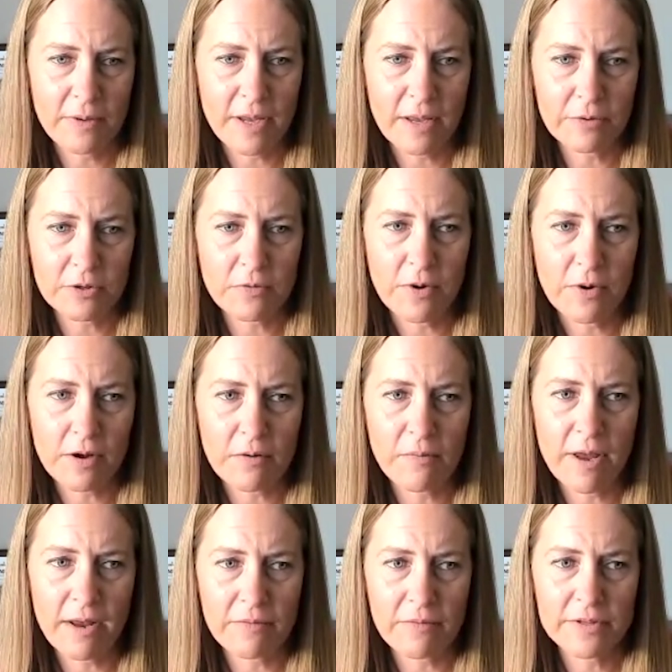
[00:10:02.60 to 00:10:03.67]
you'll be able to walk
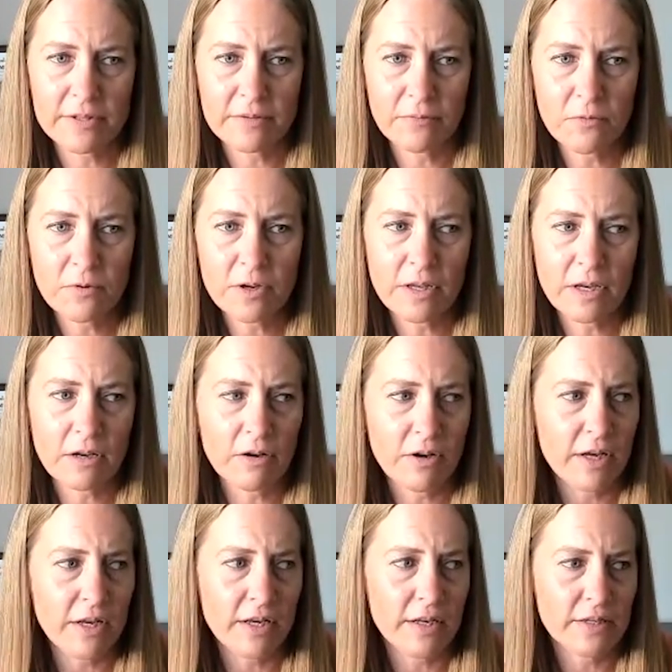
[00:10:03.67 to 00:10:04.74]
away with some really
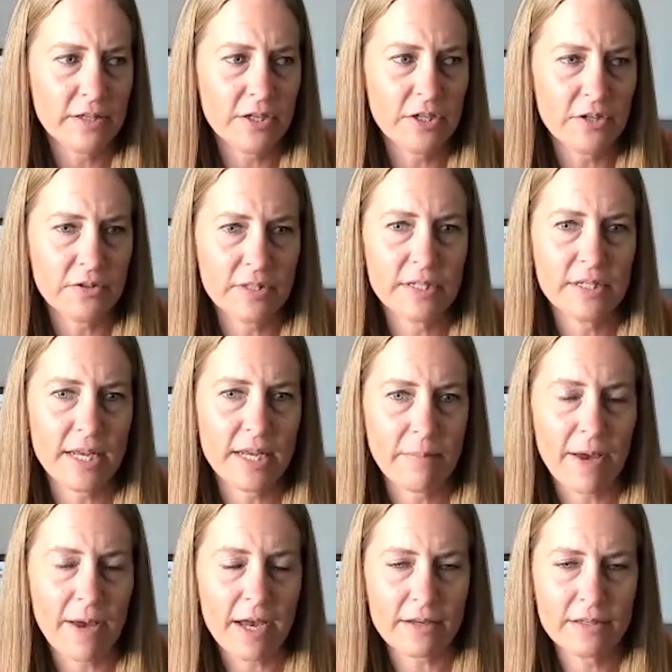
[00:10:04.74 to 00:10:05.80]
good to-dos to take
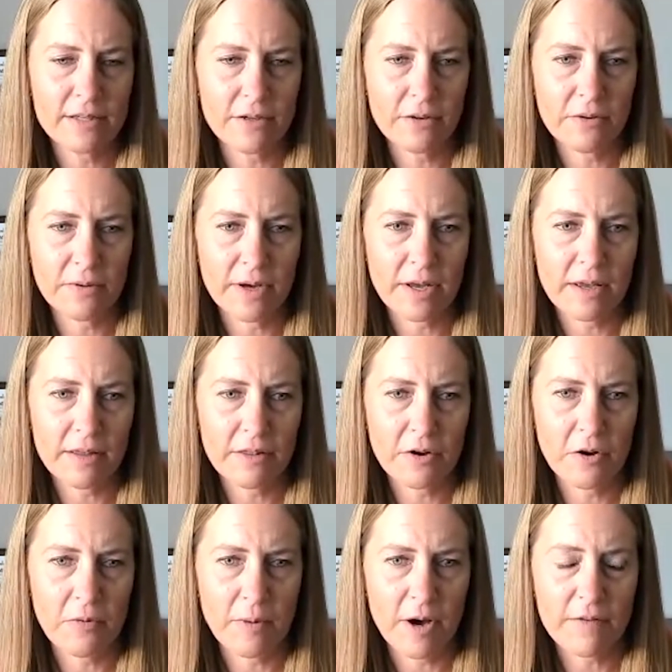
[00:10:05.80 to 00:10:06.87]
back to the
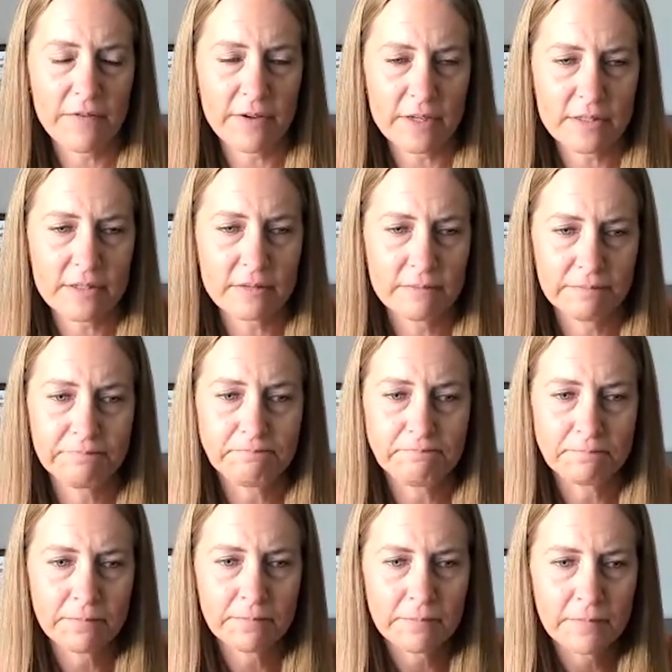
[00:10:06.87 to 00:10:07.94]
home office.
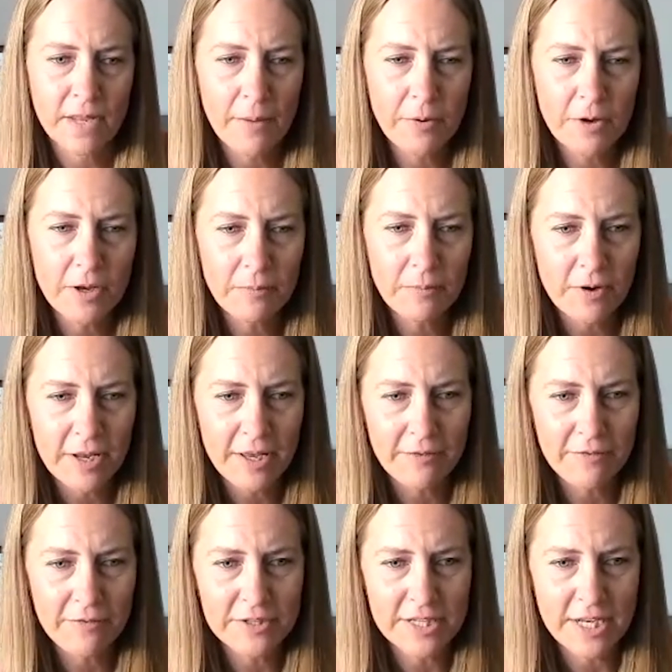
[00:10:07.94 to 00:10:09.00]
How about you,
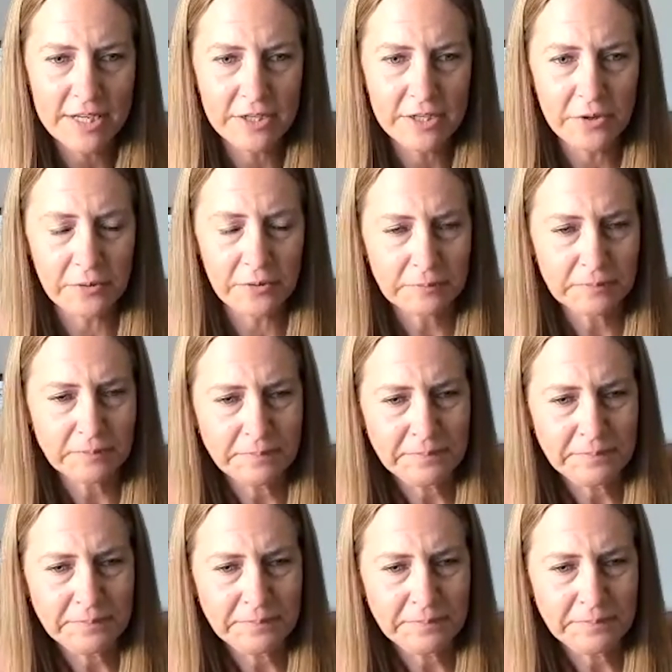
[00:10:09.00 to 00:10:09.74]
Maria, for day 2?